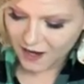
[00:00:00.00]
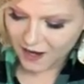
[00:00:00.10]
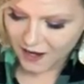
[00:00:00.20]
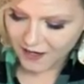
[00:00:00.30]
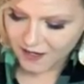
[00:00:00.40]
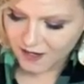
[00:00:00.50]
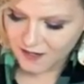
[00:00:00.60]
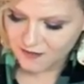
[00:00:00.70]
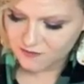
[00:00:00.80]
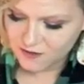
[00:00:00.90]
I
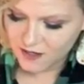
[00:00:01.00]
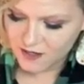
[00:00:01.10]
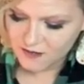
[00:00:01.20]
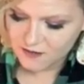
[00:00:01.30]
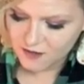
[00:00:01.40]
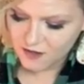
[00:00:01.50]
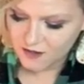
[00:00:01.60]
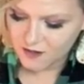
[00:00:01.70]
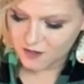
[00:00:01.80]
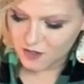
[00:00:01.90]
kind of like
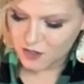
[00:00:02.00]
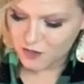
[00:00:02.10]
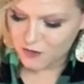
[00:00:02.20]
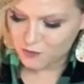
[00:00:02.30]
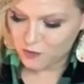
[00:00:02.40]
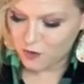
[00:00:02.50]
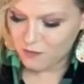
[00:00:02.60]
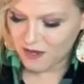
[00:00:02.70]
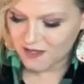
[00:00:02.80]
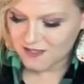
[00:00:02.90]
the
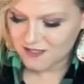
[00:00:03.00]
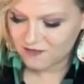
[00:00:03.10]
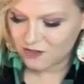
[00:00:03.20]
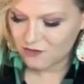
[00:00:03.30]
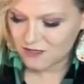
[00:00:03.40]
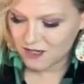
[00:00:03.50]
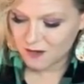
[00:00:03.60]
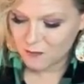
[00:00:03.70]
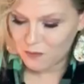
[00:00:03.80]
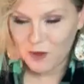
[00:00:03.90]
romance of
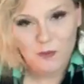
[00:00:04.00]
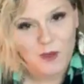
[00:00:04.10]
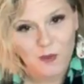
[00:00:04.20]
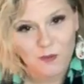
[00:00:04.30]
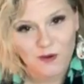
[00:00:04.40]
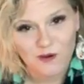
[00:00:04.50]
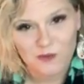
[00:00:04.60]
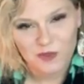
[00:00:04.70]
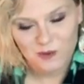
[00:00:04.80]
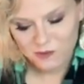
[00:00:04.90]
using book paper
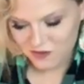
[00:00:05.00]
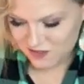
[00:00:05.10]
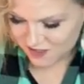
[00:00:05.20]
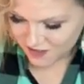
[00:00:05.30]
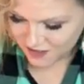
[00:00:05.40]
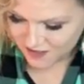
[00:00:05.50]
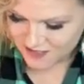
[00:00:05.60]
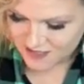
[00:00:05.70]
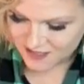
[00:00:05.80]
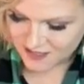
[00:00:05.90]
with the words on
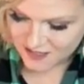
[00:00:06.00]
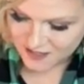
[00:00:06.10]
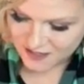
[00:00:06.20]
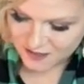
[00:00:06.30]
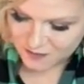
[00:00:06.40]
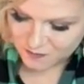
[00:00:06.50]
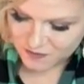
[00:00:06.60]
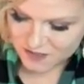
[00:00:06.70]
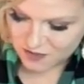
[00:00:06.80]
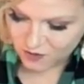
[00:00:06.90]
it.
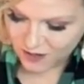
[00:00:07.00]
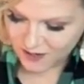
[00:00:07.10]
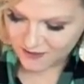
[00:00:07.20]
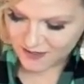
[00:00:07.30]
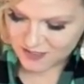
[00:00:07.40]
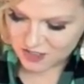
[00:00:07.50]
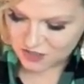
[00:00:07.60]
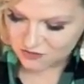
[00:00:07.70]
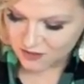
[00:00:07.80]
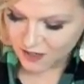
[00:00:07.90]
So I like to
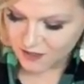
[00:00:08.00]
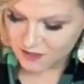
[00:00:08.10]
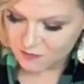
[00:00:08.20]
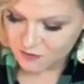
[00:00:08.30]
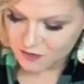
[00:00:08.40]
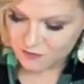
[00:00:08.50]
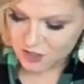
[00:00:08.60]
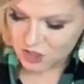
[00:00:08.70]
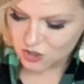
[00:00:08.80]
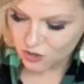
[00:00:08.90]
do that. But let me
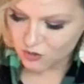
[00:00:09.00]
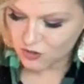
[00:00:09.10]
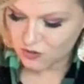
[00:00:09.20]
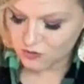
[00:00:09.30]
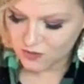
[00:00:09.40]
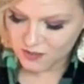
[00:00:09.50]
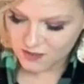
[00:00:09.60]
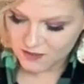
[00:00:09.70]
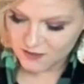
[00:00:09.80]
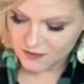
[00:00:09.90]
show you
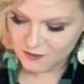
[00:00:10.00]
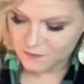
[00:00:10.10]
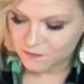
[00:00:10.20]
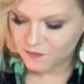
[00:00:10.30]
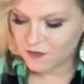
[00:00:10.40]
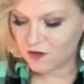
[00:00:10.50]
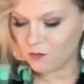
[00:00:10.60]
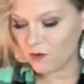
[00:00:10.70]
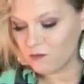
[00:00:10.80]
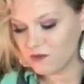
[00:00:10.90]
our
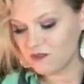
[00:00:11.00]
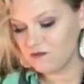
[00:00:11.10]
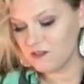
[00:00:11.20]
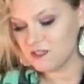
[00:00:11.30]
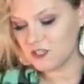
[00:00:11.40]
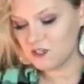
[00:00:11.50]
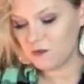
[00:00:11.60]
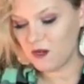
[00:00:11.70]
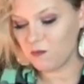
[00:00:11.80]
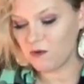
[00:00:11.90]
one with the vintage
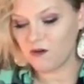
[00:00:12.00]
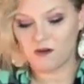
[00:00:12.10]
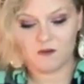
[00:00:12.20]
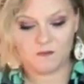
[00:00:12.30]
paper.